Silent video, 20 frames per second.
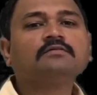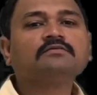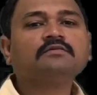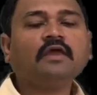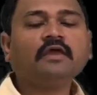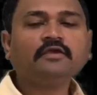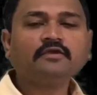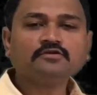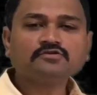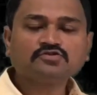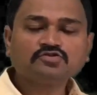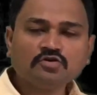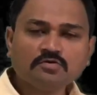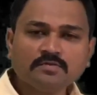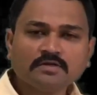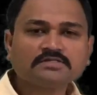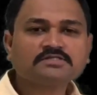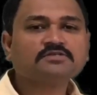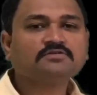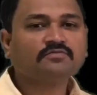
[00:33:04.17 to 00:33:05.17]
Thank you so
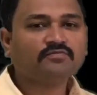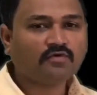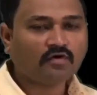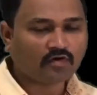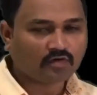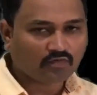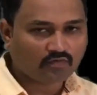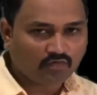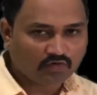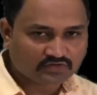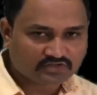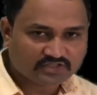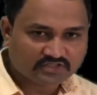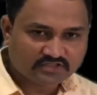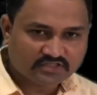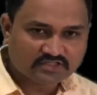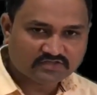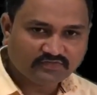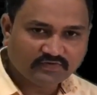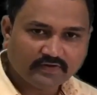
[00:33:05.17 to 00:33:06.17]
much for
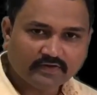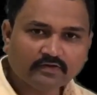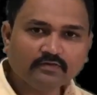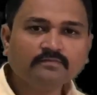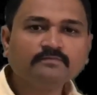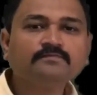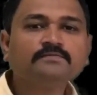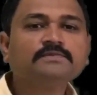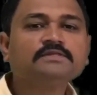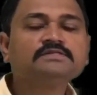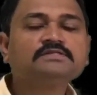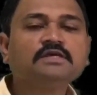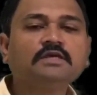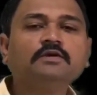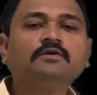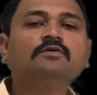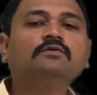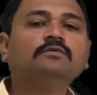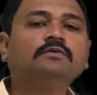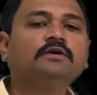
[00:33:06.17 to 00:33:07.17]
watching this video. See
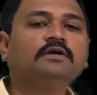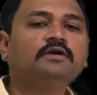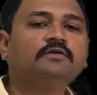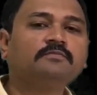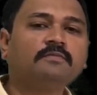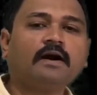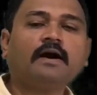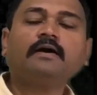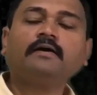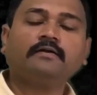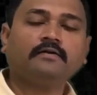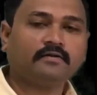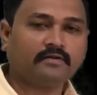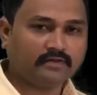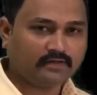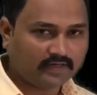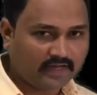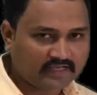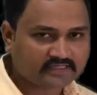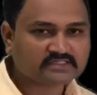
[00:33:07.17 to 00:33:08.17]
you in my
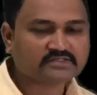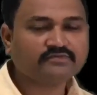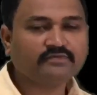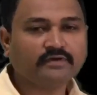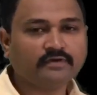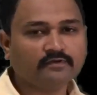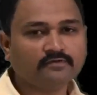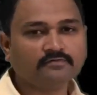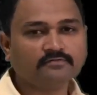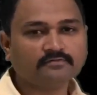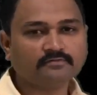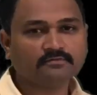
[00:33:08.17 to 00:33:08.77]
next video.